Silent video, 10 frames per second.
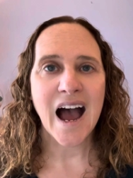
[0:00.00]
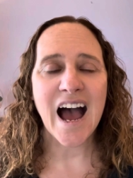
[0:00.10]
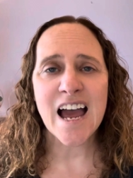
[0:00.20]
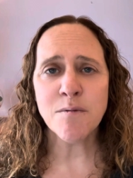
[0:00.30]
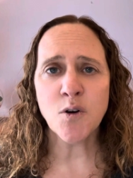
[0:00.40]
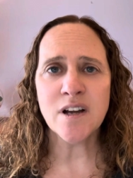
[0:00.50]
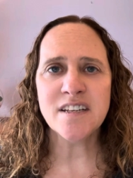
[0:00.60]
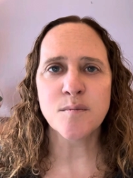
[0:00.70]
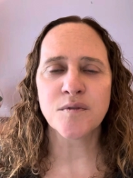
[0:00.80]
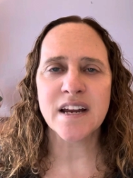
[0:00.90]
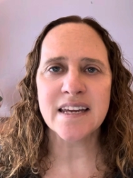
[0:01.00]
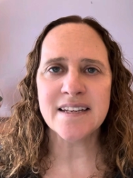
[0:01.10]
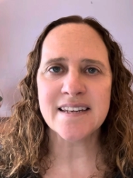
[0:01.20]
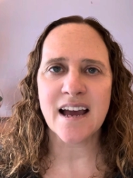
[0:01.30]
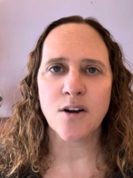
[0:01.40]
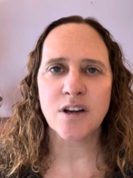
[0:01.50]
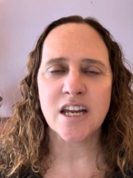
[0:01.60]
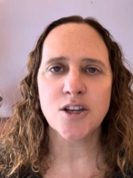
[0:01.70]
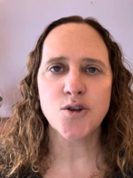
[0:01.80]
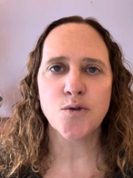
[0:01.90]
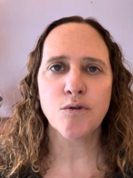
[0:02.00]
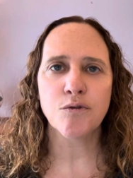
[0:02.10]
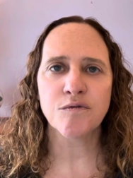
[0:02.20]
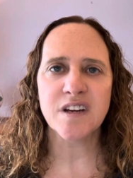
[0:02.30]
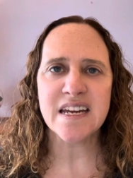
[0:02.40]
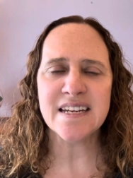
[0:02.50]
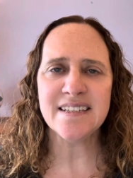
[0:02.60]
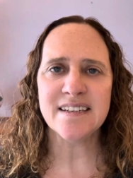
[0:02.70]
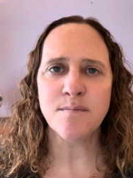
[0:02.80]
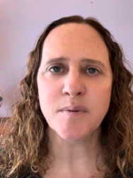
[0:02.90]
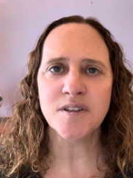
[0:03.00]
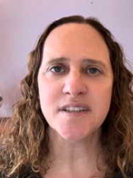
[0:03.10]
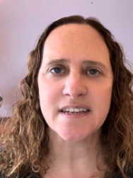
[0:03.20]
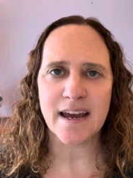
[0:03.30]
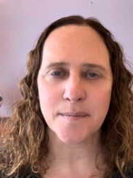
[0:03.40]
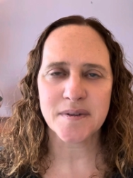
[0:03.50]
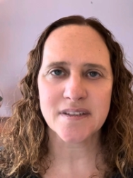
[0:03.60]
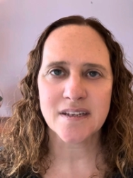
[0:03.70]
I'm going to break it down into 3 simple steps